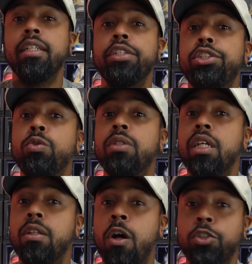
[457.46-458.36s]
The shoe
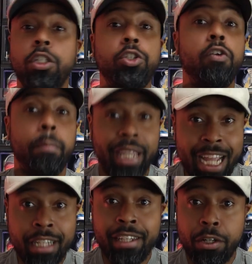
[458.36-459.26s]
did launch on the
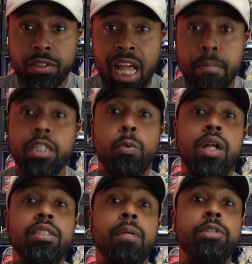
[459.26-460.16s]
European sneakers app as well
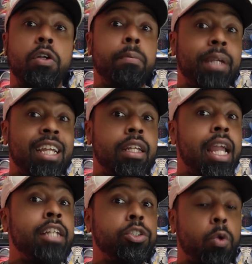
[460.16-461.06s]
as some European
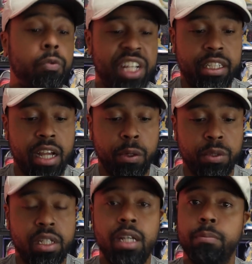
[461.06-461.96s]
in-store
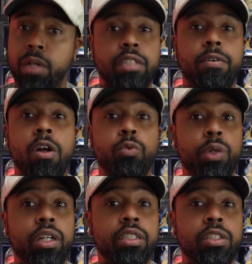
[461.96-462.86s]
retailers. As far as
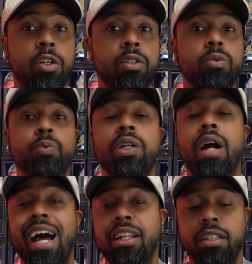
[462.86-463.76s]
we're concerned, we are
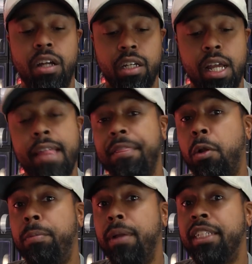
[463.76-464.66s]
out of luck. The
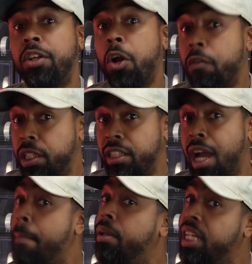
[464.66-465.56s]
only place currently
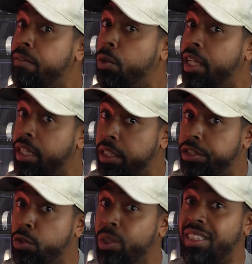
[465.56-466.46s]
I believe you can get this
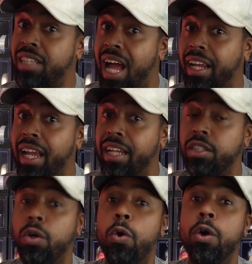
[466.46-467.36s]
shoe is StockX
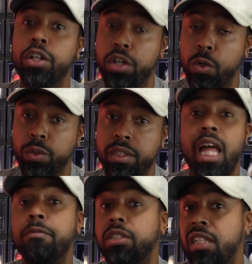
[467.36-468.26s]
or GOAT. Now,
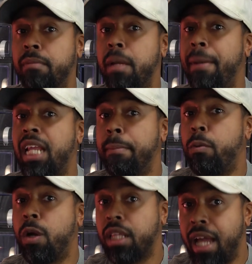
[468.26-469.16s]
for some, it may not be
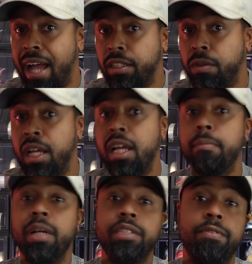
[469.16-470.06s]
worth the hassle,
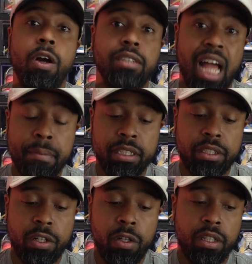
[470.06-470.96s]
but as far as I'm
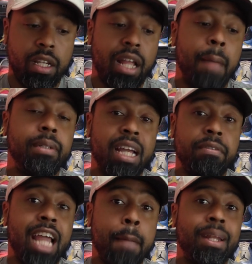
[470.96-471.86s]
concerned, I'm
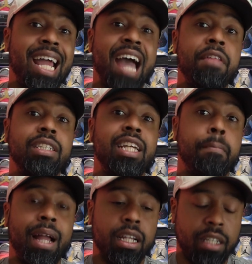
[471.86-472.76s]
definitely happy to have this in
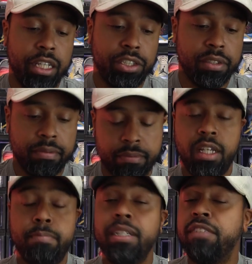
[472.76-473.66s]
my collection.
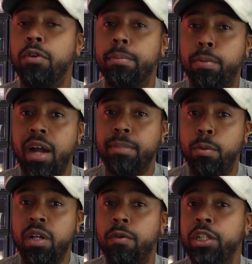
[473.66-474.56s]
Especially for a price
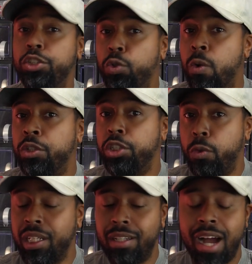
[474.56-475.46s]
point of only $200
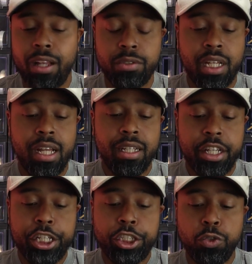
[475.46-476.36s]
US,
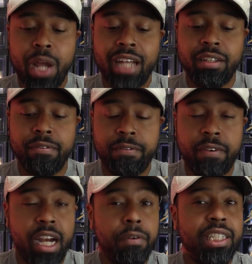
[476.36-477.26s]
this shoe has a
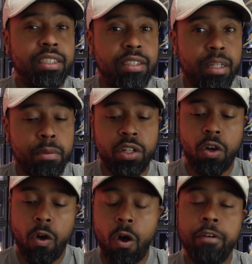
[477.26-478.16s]
very similar
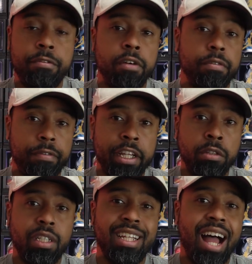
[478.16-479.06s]
on-foot feel
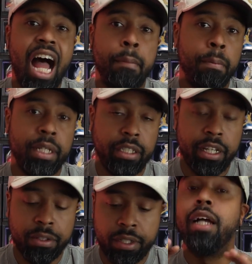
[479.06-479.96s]
to the Alma Maniere.